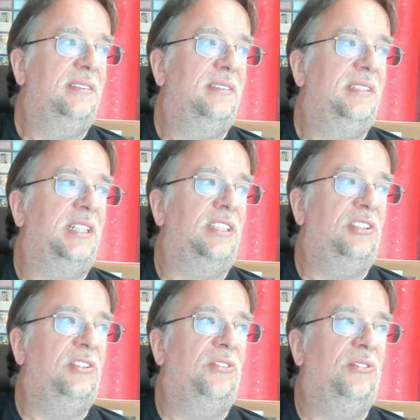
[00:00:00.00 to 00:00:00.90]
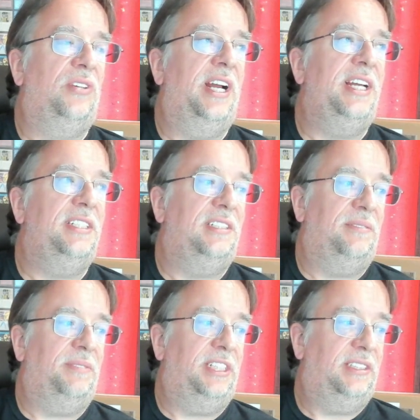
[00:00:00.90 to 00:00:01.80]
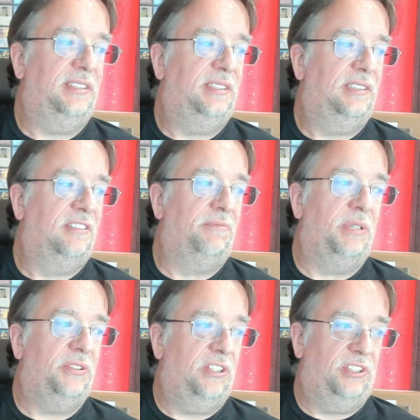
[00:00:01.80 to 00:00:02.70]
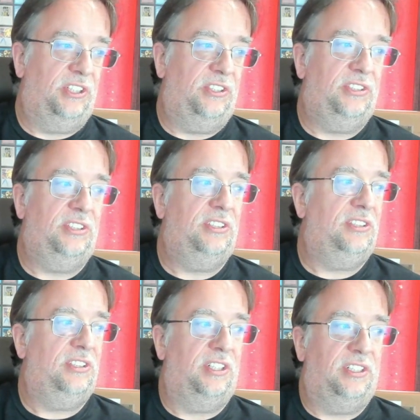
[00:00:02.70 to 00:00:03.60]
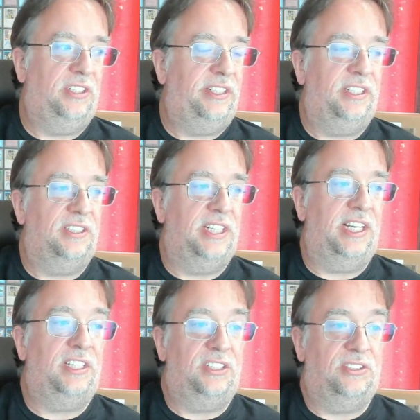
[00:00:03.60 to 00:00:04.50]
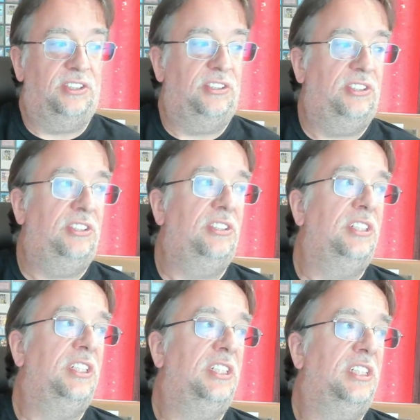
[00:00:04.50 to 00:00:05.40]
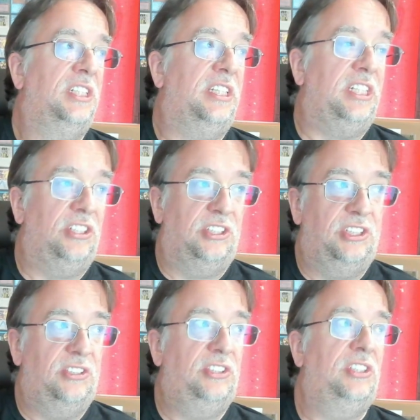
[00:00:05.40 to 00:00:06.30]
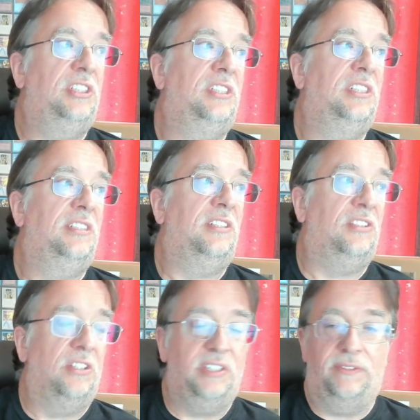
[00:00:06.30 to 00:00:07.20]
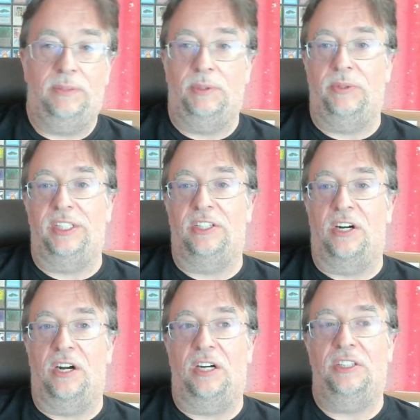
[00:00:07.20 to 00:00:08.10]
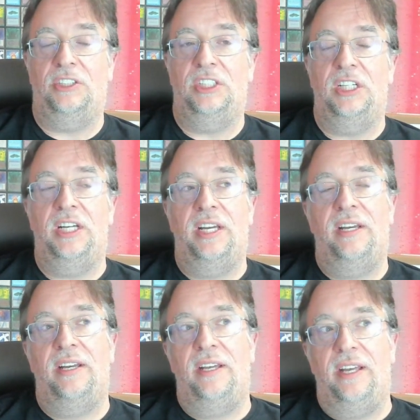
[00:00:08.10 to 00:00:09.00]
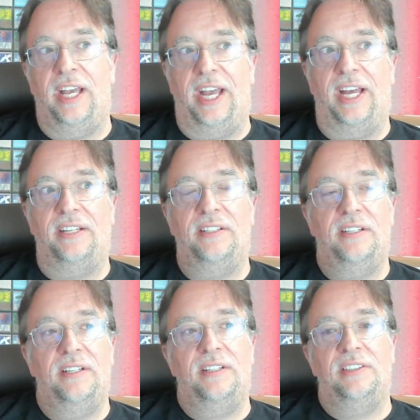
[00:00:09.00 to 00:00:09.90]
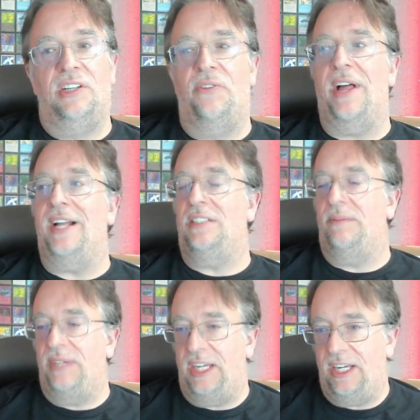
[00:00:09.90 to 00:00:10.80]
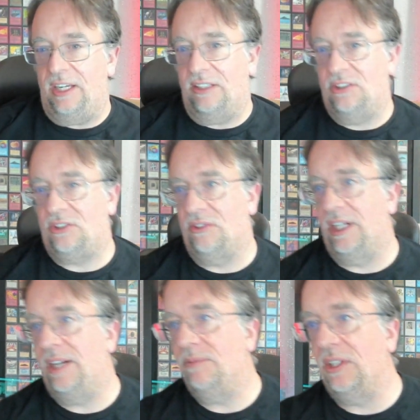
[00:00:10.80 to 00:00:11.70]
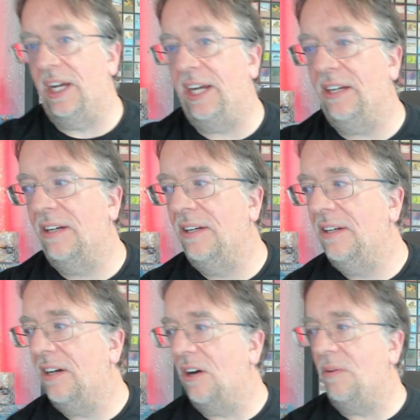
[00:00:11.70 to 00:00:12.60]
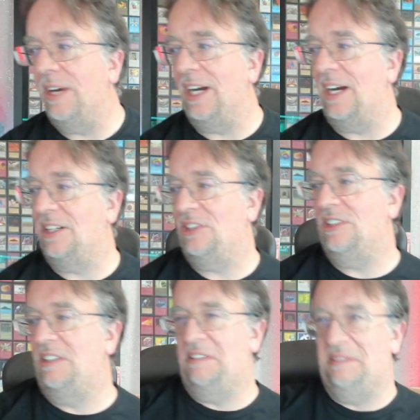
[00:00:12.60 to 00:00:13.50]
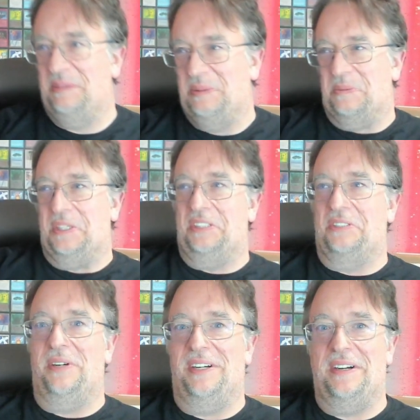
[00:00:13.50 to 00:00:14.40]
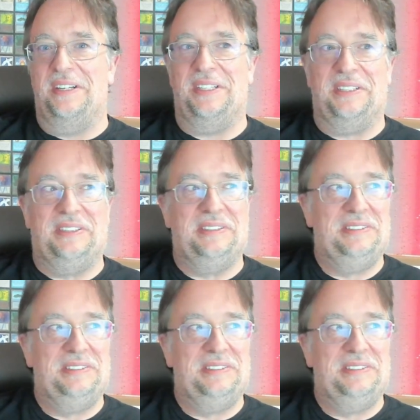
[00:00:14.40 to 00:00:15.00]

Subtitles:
It's crazy to me. Both are loose, so you can say these are loose, these are loose. There's no difference between the cards. And so that to me screams like, oh my gosh, what is going on here?